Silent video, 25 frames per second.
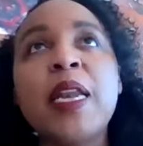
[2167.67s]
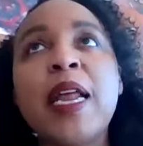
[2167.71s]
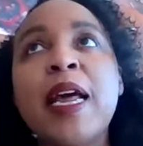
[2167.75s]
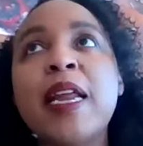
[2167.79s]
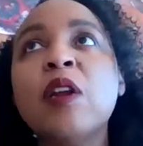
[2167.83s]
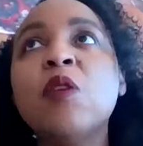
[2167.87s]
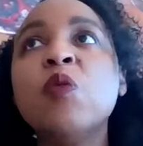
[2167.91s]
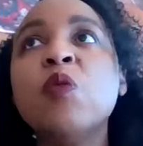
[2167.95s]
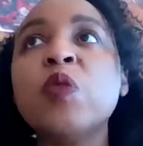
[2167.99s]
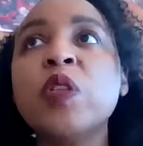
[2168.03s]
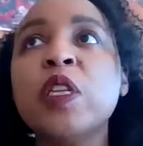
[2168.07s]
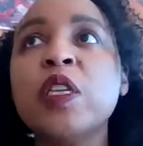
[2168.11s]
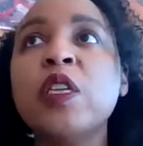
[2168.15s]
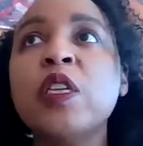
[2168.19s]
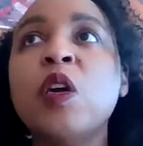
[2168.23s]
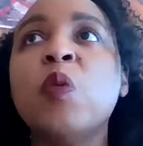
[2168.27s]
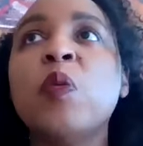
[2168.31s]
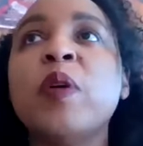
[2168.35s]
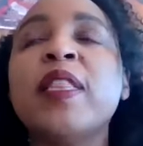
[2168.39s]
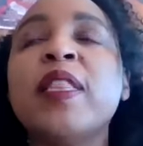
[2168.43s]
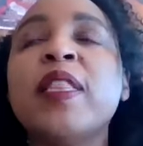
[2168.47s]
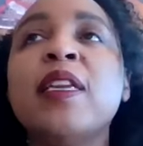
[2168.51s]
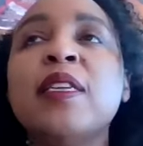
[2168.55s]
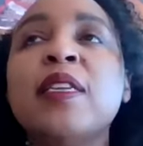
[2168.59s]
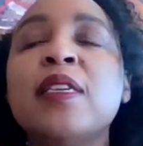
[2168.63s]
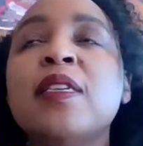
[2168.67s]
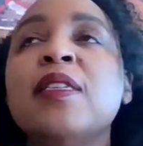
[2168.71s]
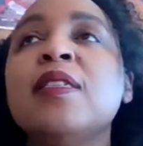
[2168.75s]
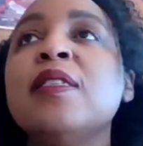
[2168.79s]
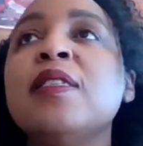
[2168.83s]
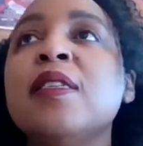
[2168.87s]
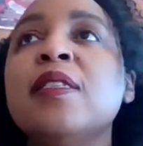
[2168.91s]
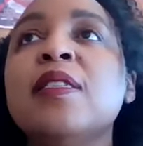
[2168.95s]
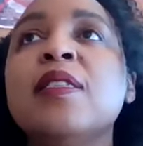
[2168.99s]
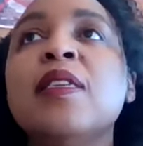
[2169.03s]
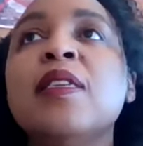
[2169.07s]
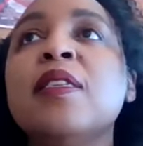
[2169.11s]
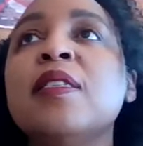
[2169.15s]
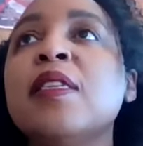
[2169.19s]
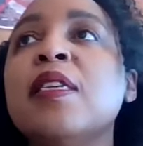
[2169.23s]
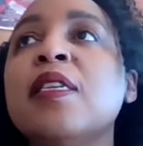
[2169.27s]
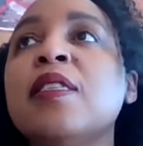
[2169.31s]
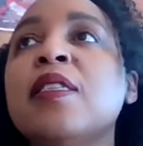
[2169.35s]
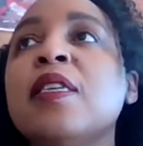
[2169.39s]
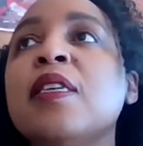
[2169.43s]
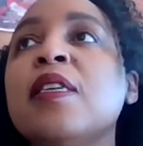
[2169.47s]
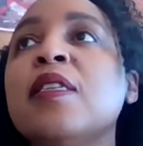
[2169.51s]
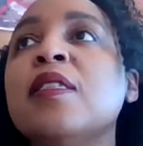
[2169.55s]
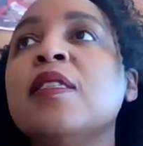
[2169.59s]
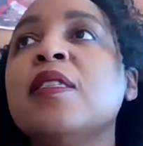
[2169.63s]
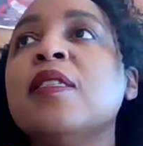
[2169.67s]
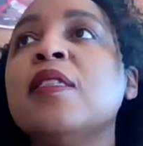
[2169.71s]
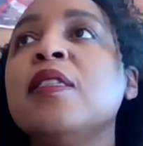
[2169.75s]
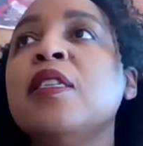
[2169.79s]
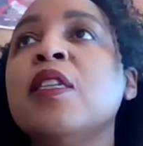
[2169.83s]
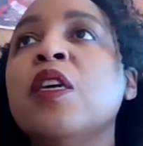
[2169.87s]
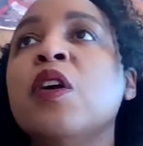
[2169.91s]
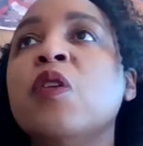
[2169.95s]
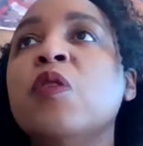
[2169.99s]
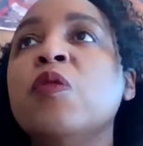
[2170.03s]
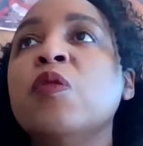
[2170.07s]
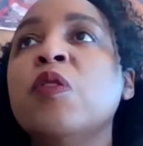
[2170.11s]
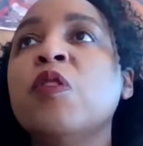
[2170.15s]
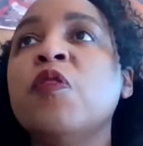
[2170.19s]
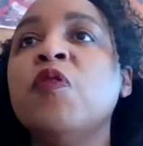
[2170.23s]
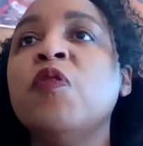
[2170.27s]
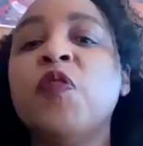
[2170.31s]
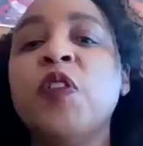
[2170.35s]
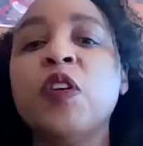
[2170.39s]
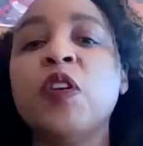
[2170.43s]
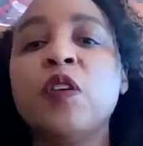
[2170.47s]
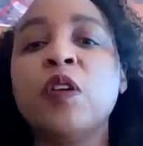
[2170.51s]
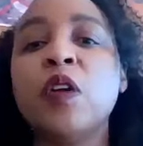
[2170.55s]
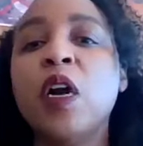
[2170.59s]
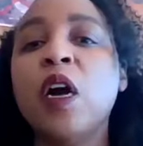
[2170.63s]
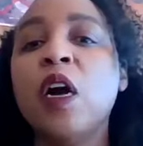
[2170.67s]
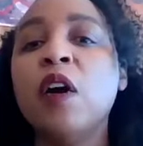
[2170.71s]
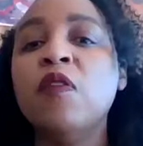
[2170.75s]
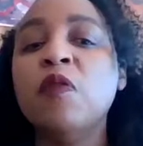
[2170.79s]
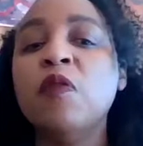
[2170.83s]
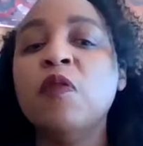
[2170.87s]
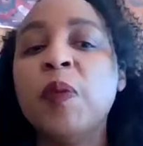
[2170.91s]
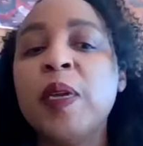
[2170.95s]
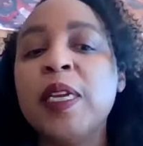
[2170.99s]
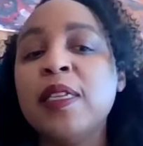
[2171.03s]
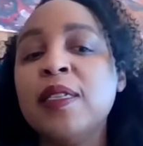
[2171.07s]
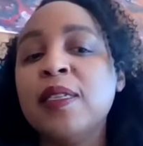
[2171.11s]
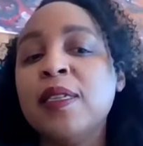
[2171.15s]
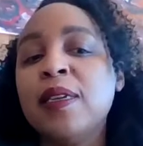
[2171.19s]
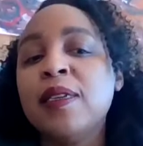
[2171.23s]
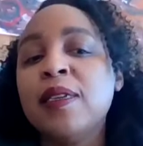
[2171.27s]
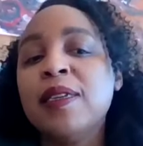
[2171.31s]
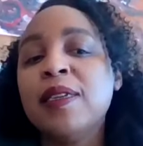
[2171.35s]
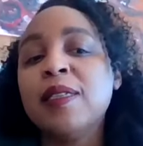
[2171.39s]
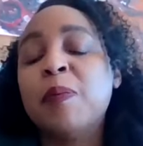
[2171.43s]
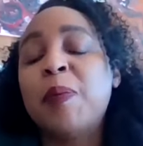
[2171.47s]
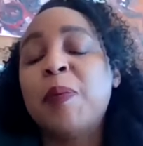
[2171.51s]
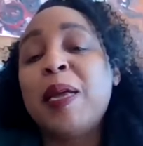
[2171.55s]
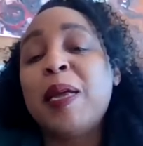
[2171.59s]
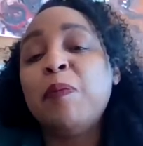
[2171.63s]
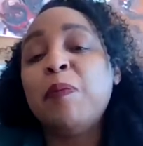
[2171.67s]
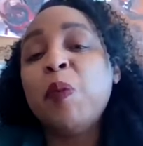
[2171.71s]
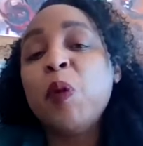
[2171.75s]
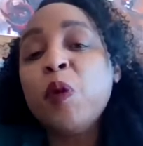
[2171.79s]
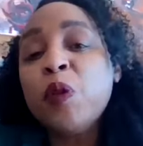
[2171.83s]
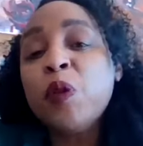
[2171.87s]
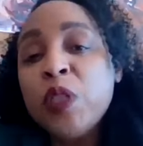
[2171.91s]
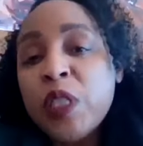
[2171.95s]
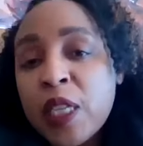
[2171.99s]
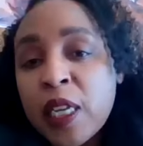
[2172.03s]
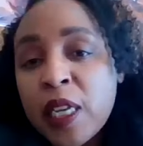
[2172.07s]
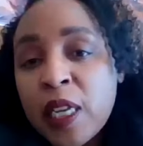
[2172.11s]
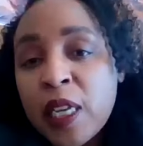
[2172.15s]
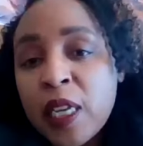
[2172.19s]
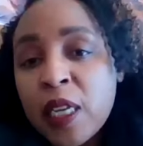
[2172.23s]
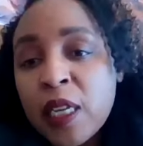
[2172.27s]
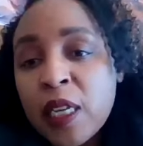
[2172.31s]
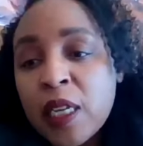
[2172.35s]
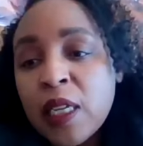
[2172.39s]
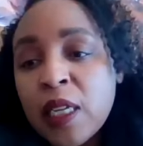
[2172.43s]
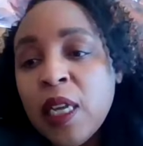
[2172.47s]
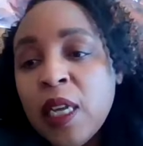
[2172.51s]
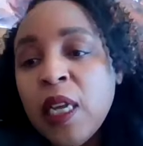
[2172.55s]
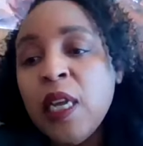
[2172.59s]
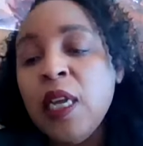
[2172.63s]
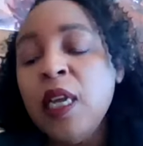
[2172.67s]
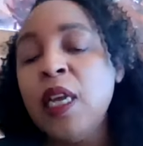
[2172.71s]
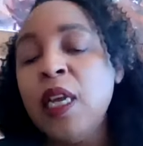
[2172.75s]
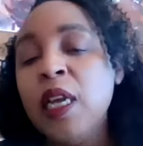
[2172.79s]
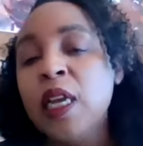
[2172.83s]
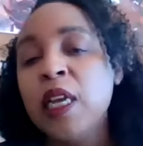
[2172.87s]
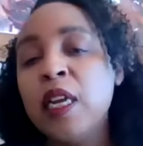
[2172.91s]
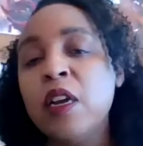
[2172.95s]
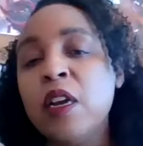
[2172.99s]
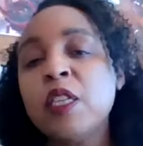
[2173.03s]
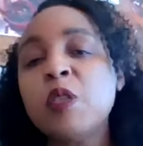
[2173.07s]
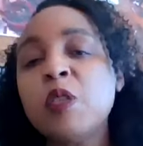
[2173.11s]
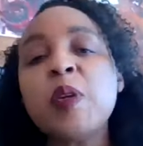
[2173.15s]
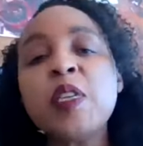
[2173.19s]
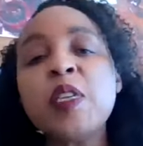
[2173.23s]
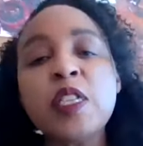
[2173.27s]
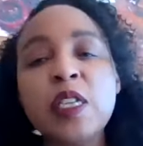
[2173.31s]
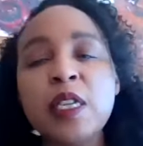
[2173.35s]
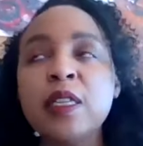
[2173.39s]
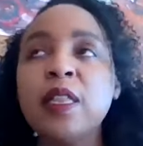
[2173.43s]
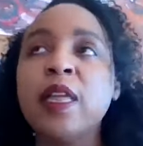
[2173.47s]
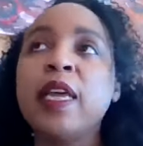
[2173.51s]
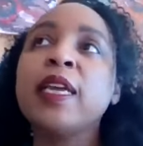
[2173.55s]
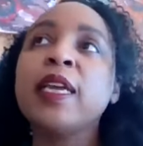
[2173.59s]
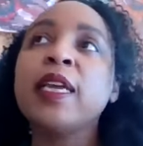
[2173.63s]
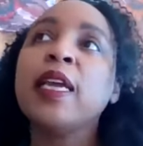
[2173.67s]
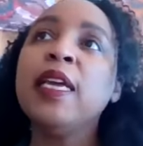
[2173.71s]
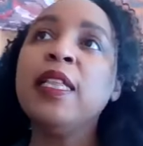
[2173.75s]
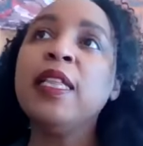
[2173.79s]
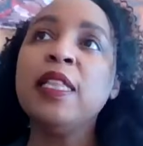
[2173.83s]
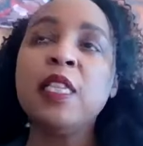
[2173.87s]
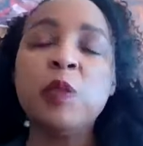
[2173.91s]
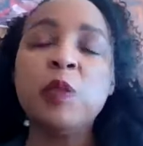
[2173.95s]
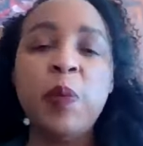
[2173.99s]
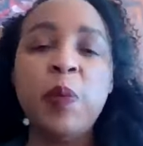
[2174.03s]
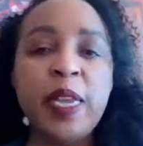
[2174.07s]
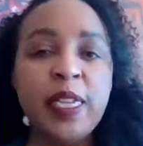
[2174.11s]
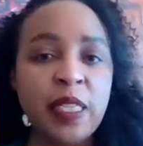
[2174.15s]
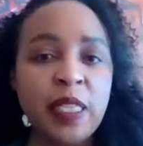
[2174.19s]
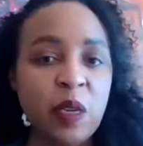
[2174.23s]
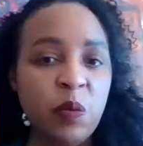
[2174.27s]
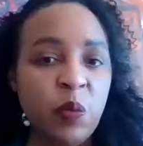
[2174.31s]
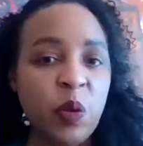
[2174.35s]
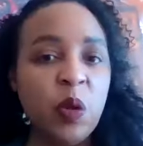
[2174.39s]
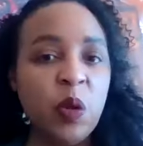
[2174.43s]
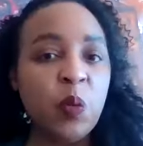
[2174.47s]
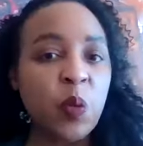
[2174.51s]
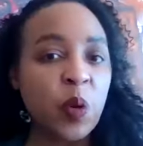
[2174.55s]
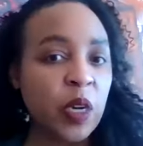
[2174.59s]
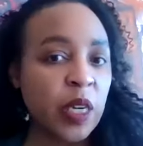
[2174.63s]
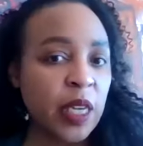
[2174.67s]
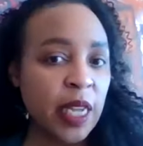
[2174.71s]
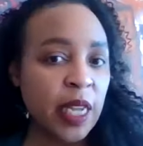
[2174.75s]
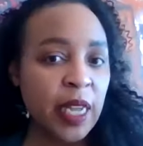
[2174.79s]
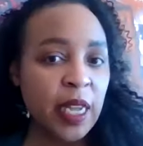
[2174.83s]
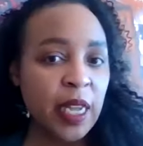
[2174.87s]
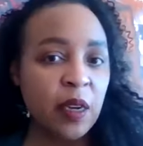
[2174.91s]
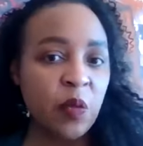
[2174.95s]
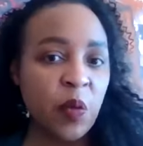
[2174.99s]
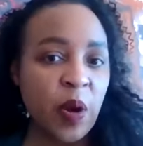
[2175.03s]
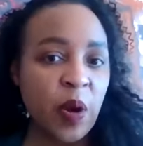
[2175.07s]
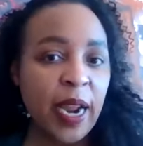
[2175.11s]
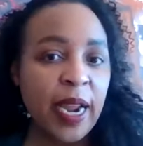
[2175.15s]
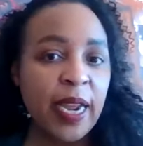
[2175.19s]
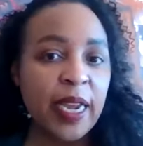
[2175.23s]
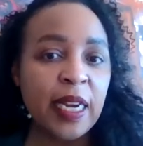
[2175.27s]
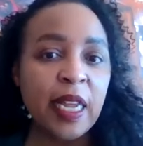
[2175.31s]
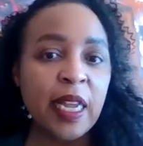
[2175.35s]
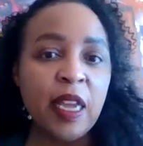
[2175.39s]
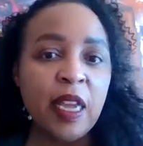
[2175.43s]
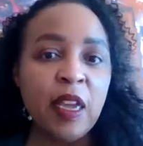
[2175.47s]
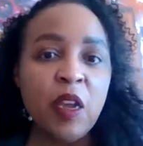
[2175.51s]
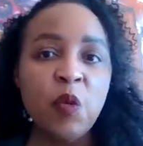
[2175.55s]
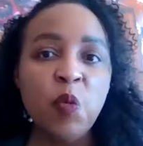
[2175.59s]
And I don't really know what that is. Is it the fear of being seen as a bad person, especially like in the space that we work in, right?